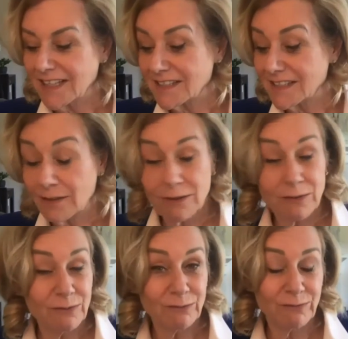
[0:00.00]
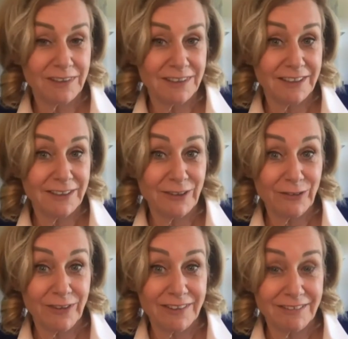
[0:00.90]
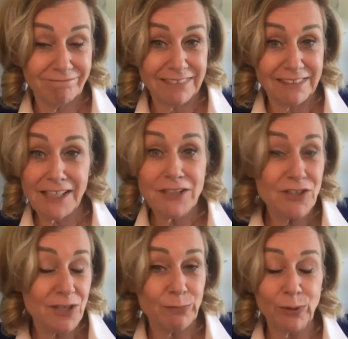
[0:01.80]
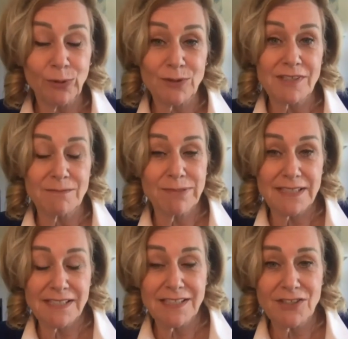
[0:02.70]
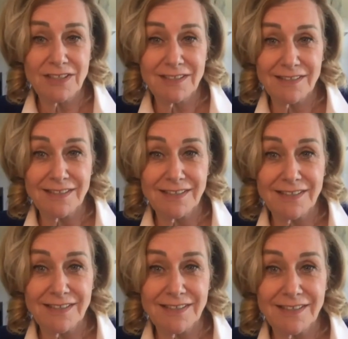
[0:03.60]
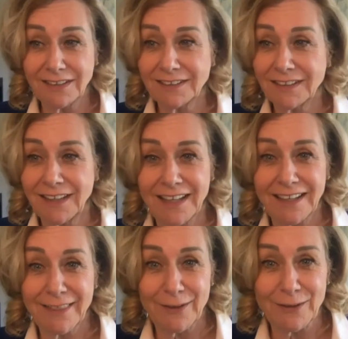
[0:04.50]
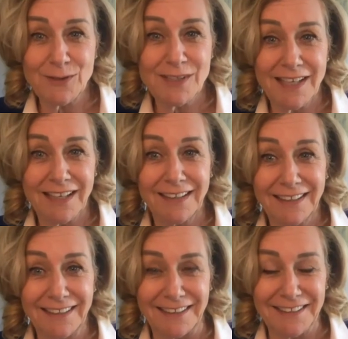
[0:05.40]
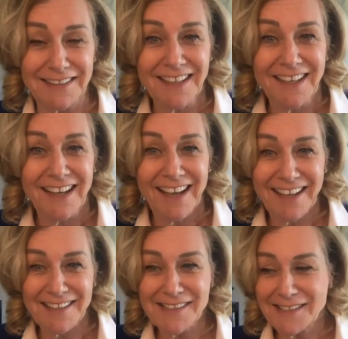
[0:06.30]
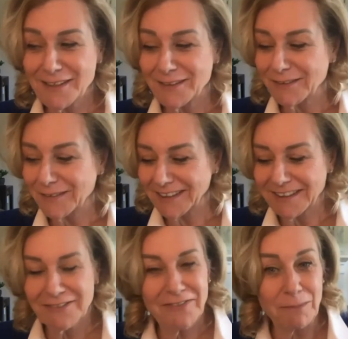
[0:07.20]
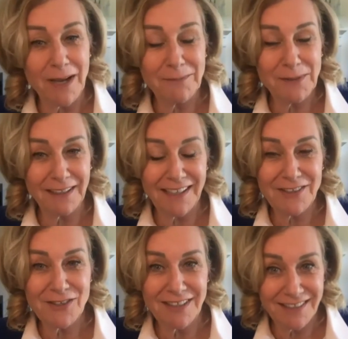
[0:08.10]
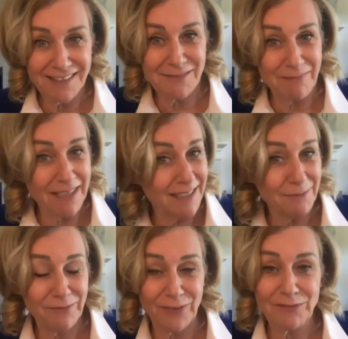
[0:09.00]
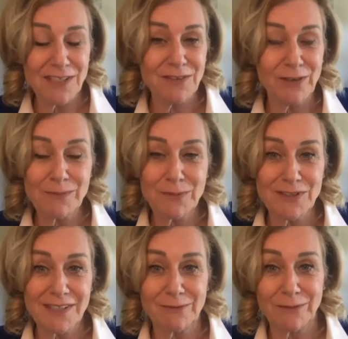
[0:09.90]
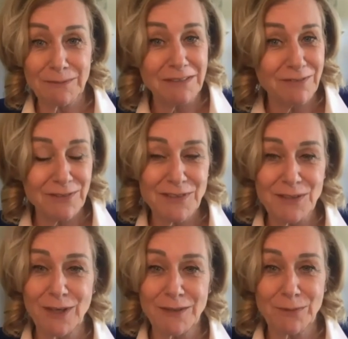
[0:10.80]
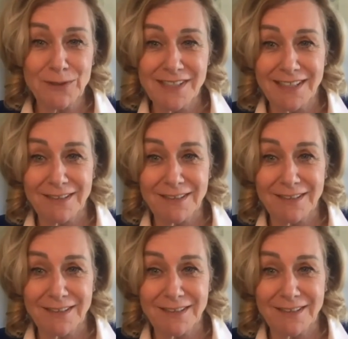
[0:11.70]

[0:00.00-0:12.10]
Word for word: So, you know, the leadership roles and positions need to look like those they lead. And so, if the population is made up 53% women, 51%